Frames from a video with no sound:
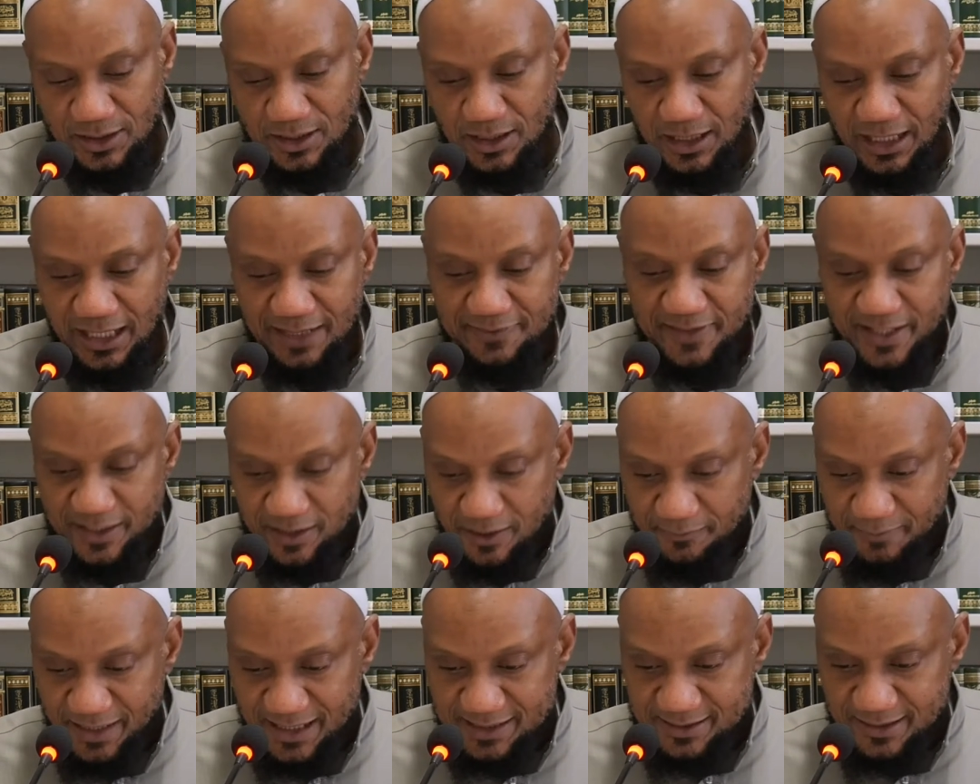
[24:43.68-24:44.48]

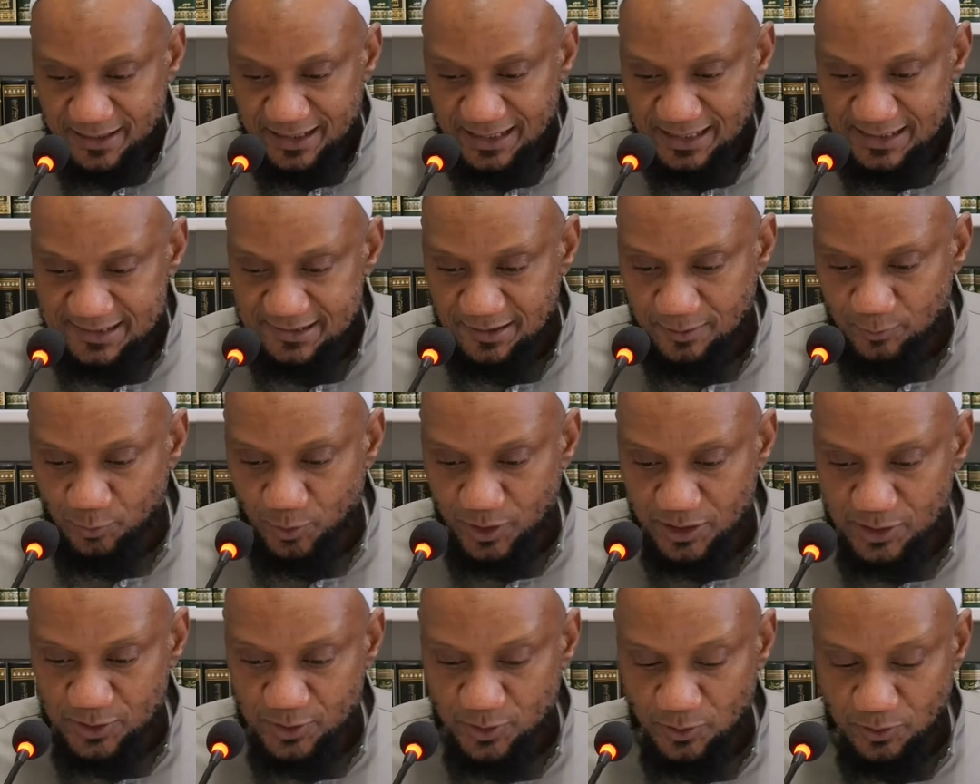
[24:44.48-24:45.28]
another matter kind of
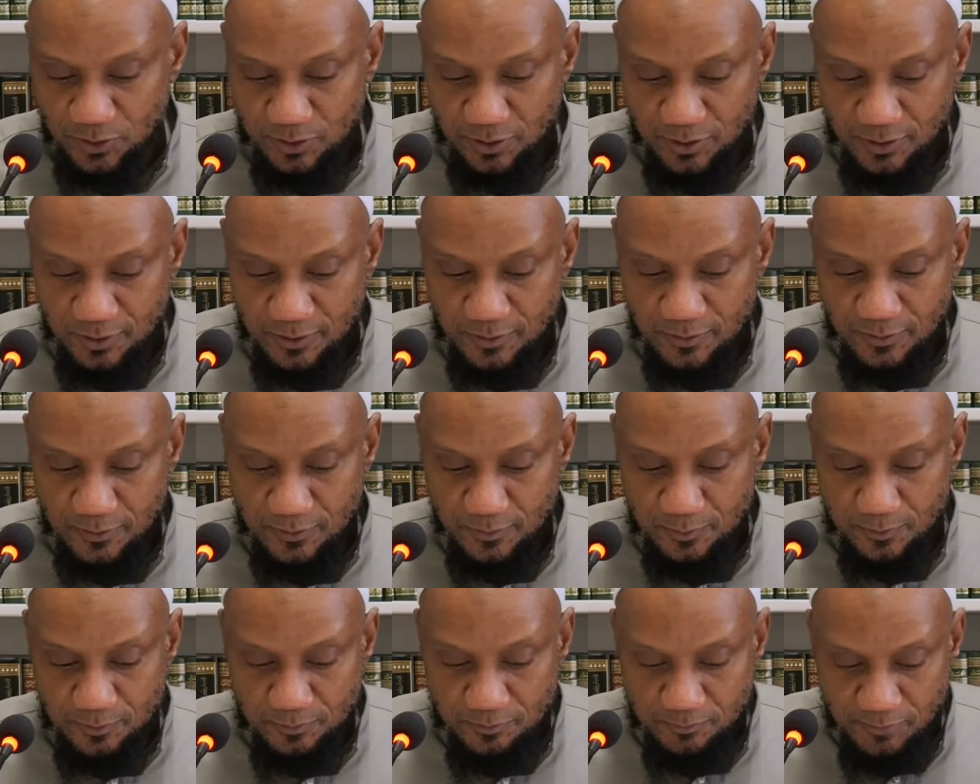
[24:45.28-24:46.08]
somewhat to
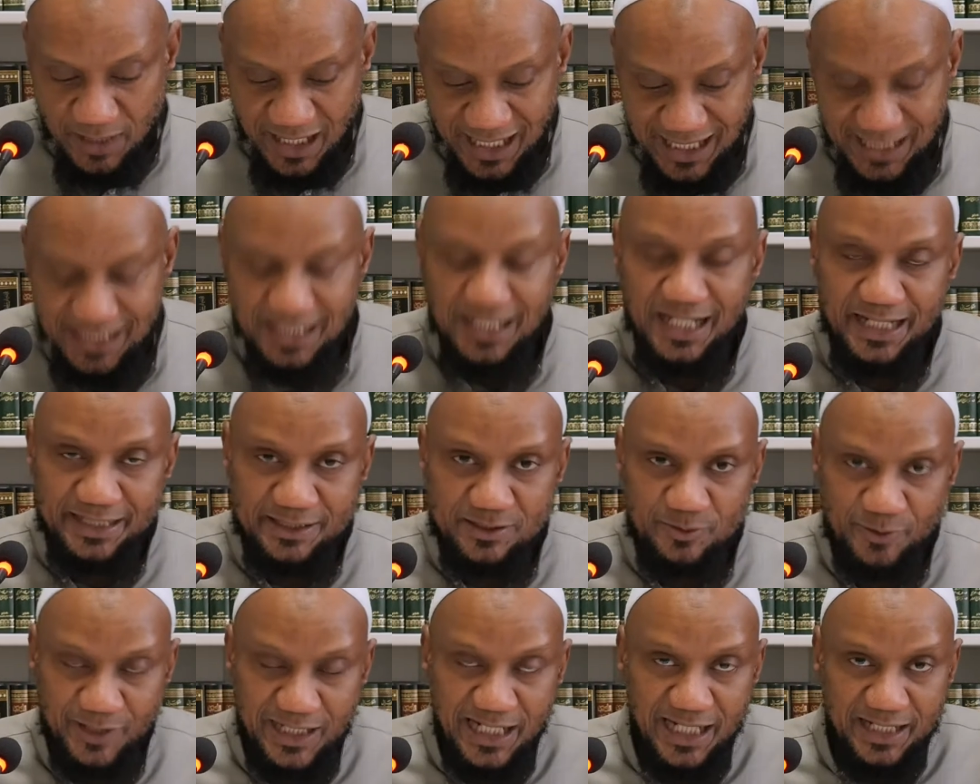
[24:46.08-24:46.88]

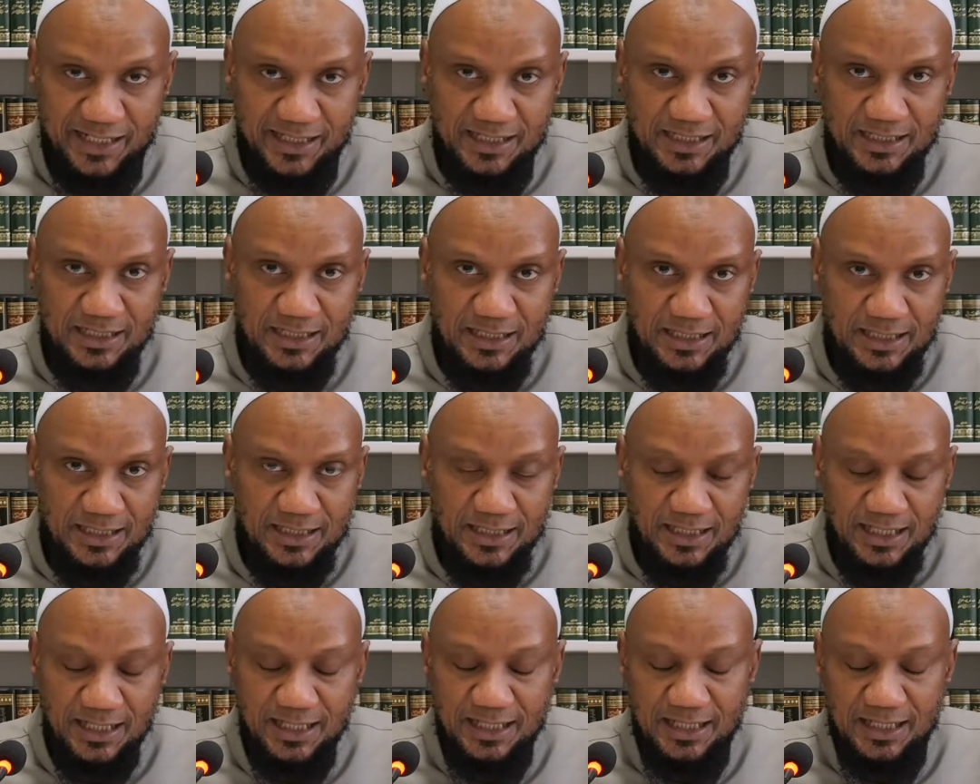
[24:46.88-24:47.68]
highlight regarding
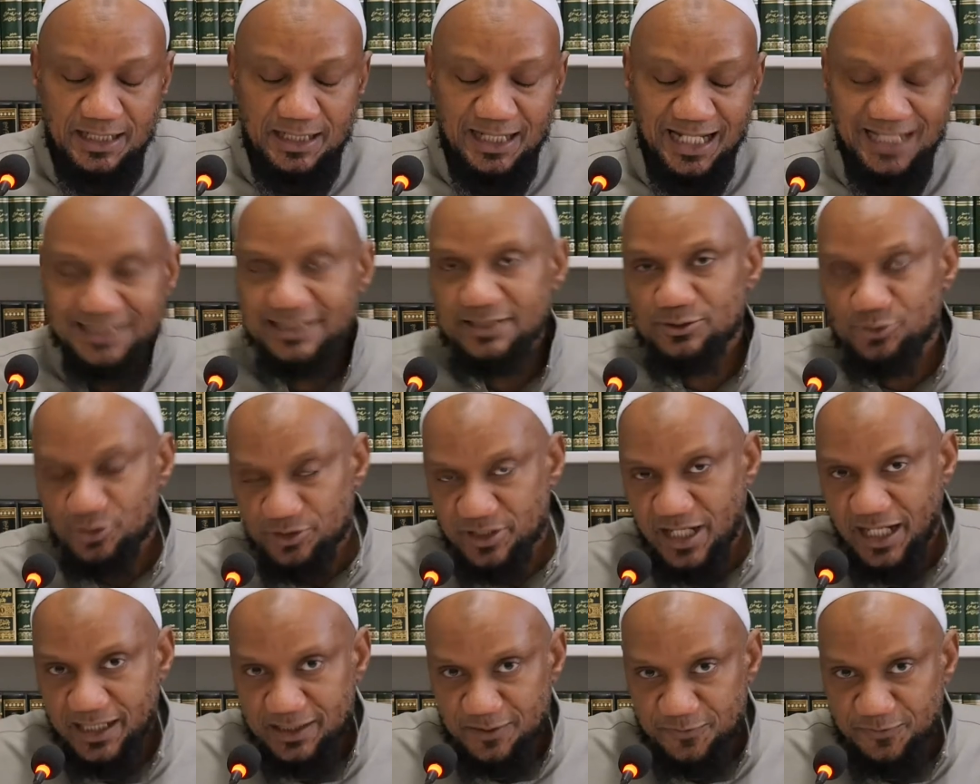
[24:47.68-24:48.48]
hadith
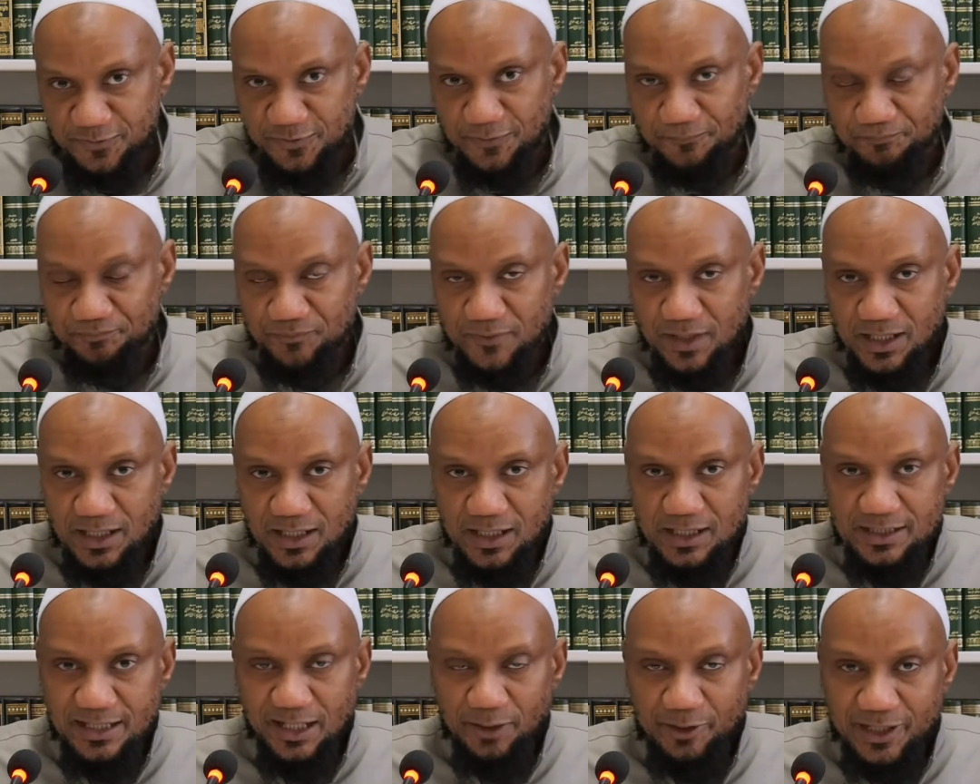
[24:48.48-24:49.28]
da'if,
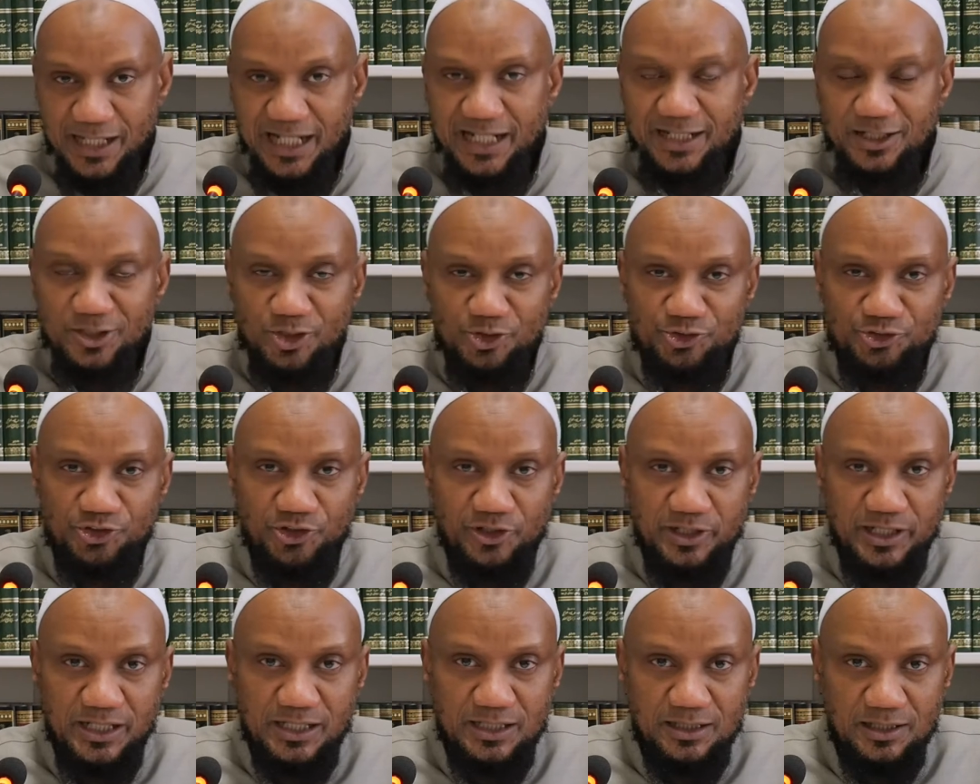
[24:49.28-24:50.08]
that regarding
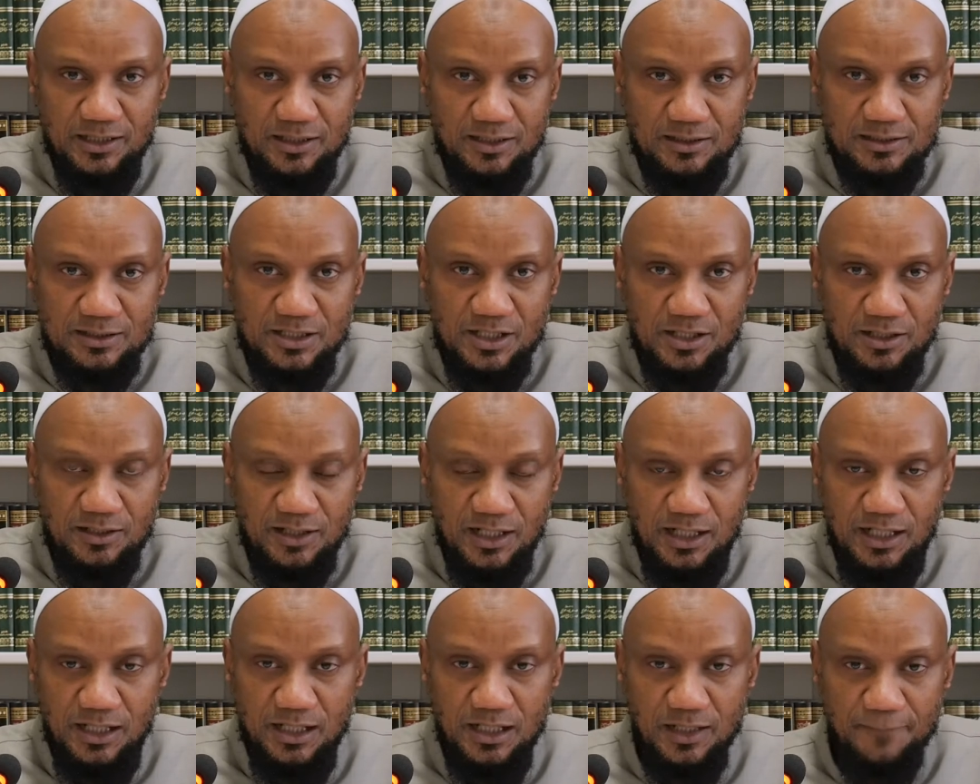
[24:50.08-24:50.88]
concerning
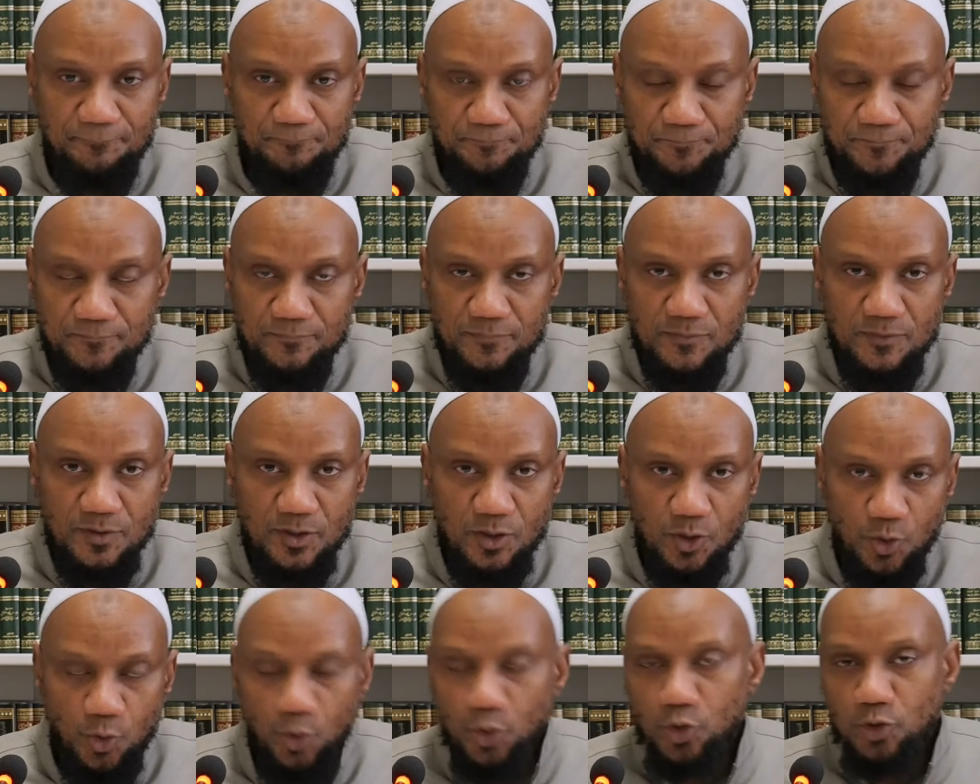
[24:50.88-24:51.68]

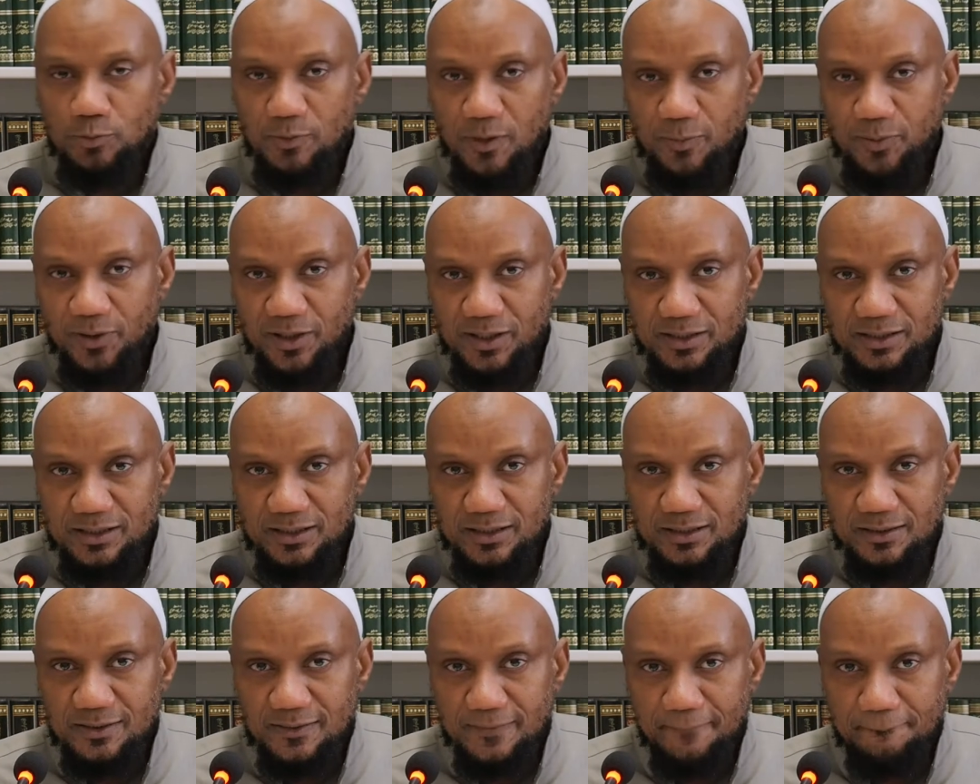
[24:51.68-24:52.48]
hukm
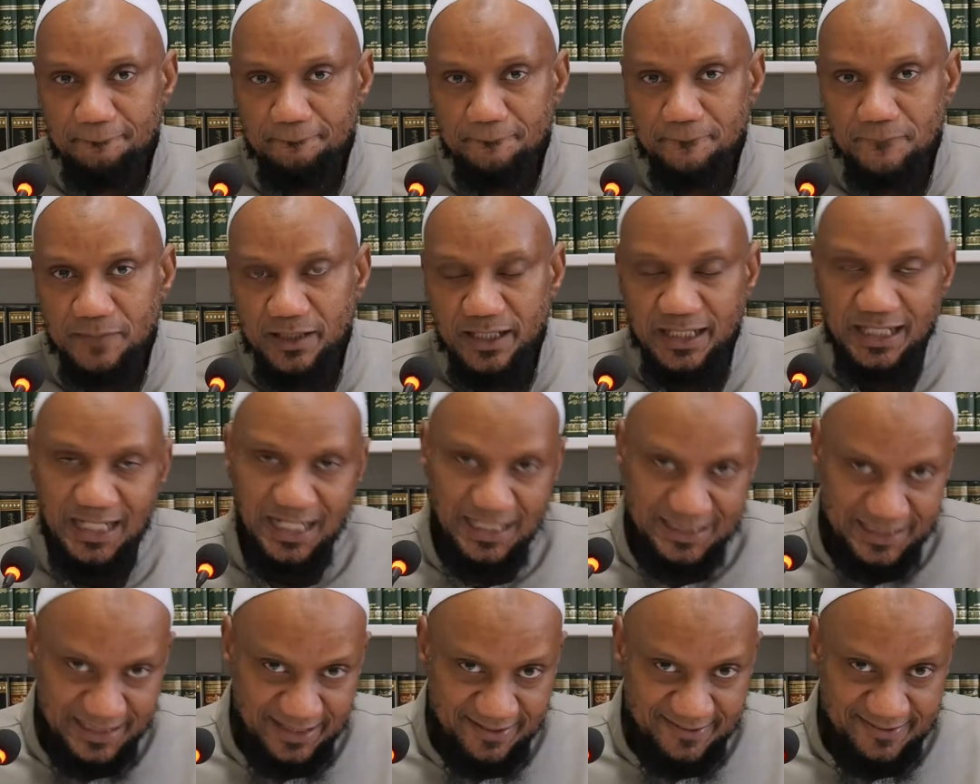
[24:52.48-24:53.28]
upon a
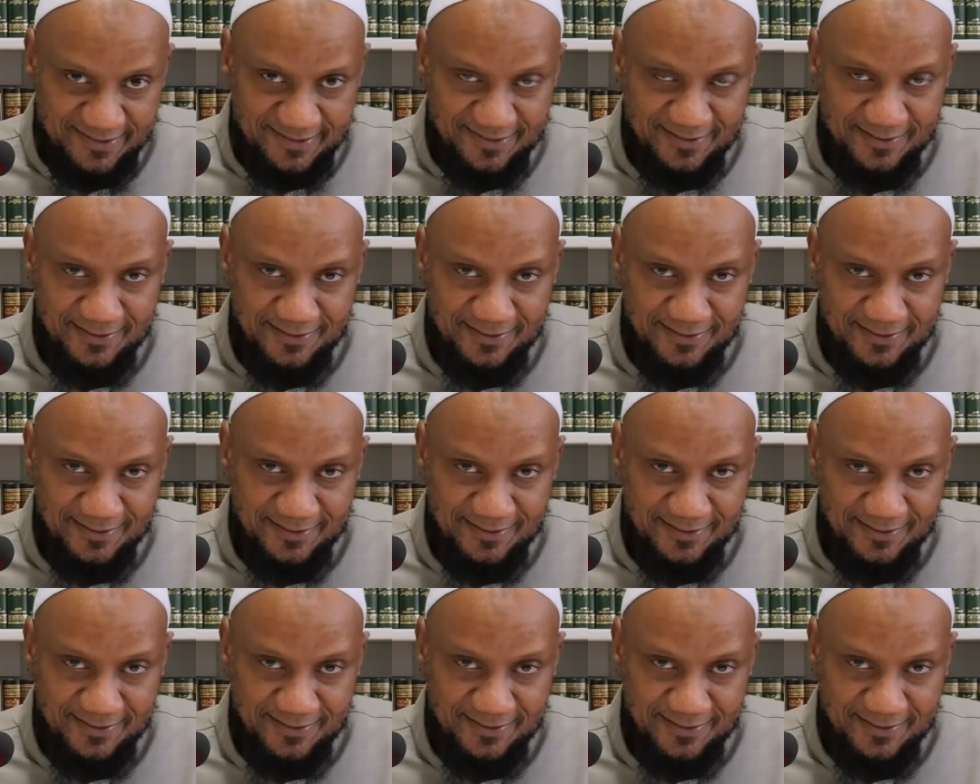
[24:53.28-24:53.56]
hadith,